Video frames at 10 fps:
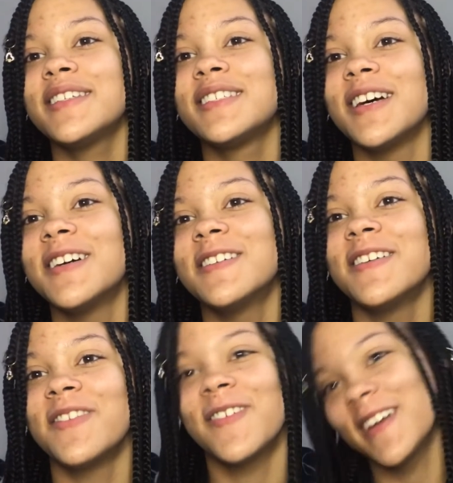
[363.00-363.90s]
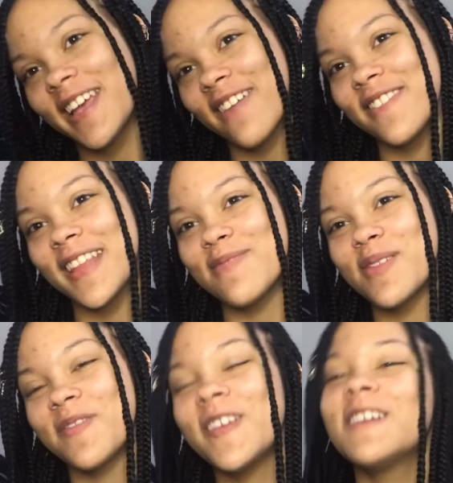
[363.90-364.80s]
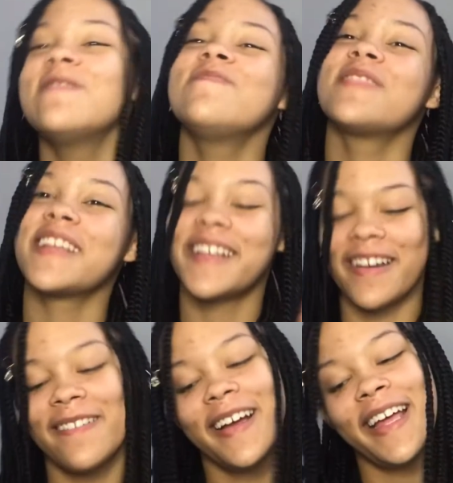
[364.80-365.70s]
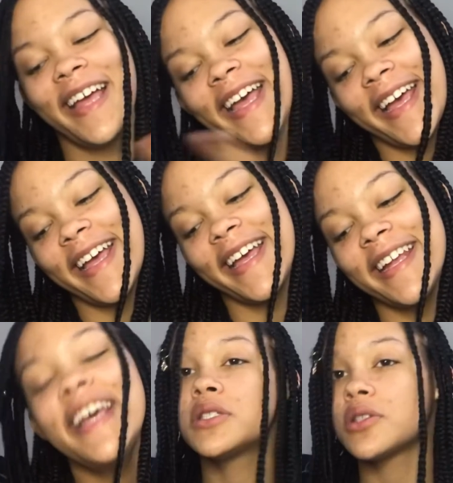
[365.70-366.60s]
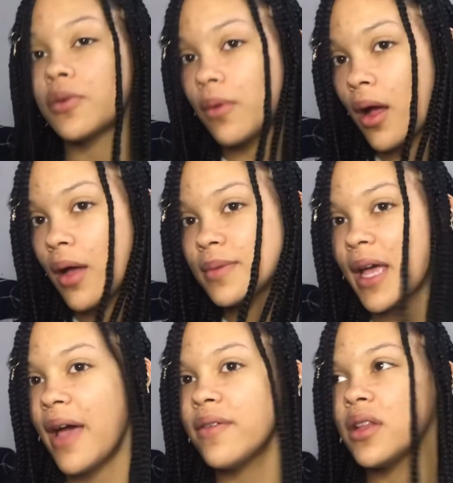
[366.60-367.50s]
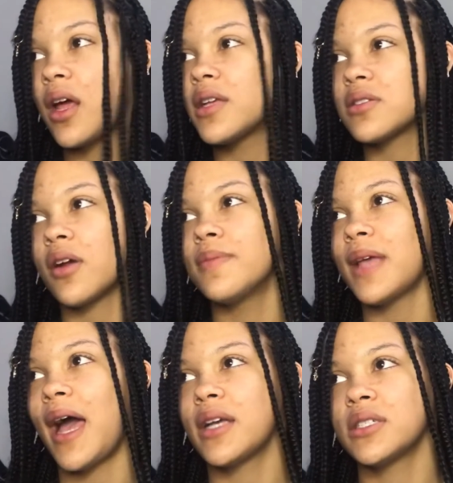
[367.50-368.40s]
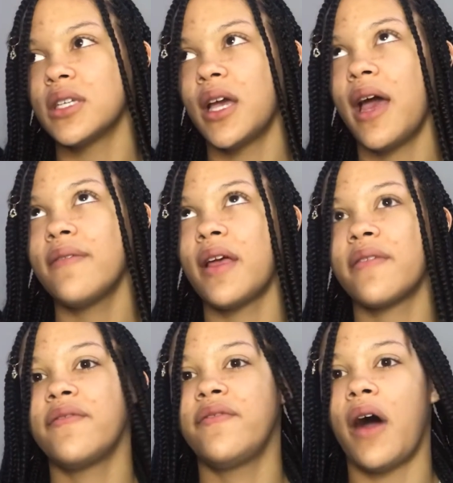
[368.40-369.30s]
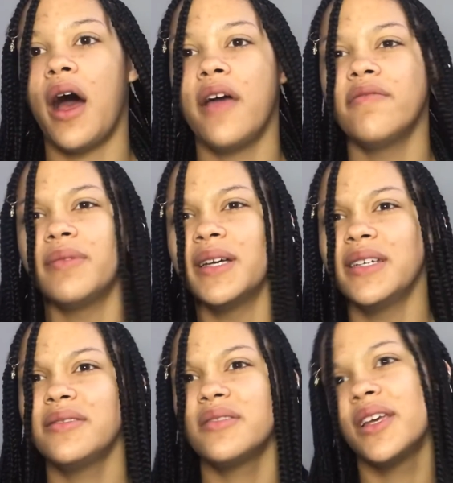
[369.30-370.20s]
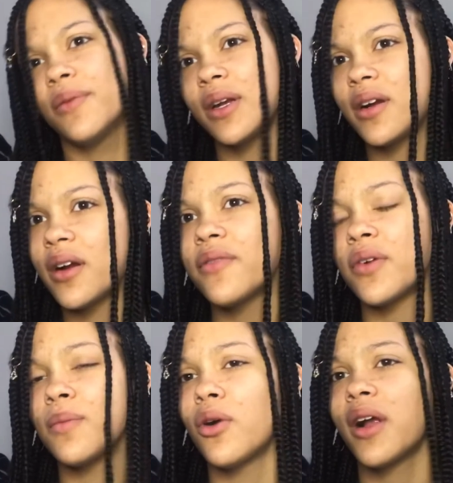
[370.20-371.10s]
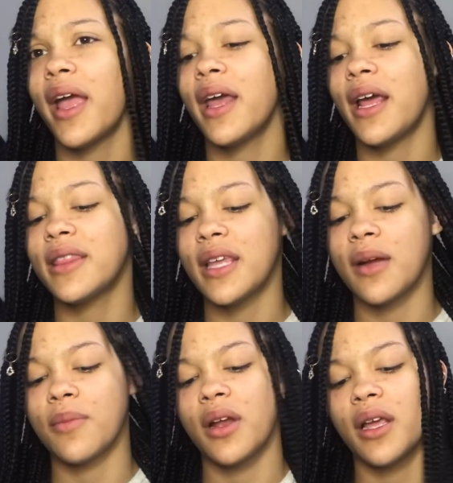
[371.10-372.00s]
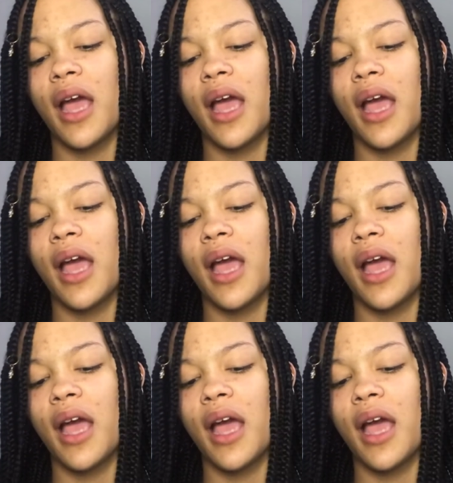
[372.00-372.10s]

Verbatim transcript: So if you want to give me that perfume, go ahead. Scrubs. I have a lot of scrubs actually. I have like five, but it wouldn't hurt for more. And I think I'm running.